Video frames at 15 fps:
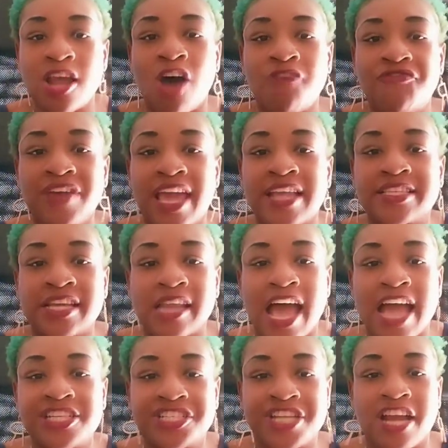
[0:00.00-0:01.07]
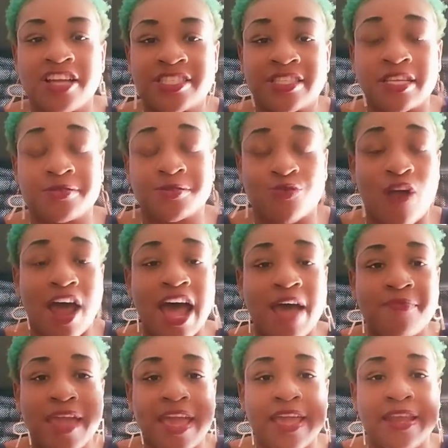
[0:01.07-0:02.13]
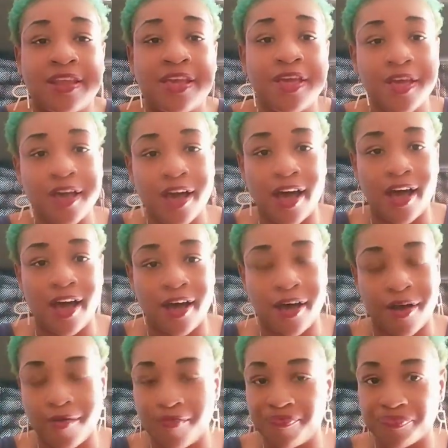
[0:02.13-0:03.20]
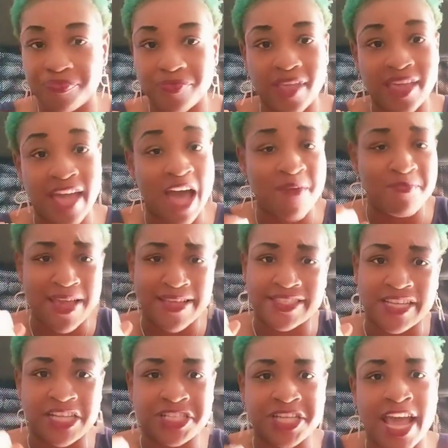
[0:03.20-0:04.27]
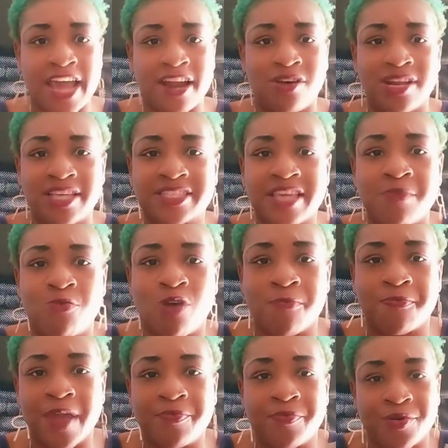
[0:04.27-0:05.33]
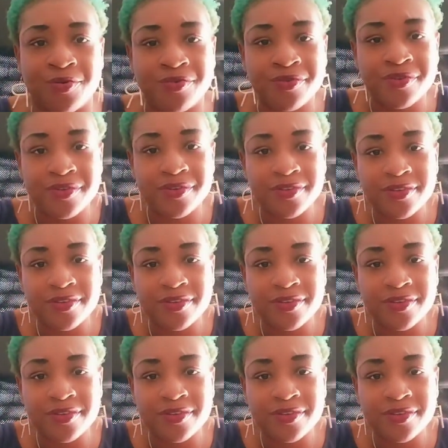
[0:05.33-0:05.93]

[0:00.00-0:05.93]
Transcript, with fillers: Don't forget to like, share, subscribe, and um, comment to the channel. Let's get more people.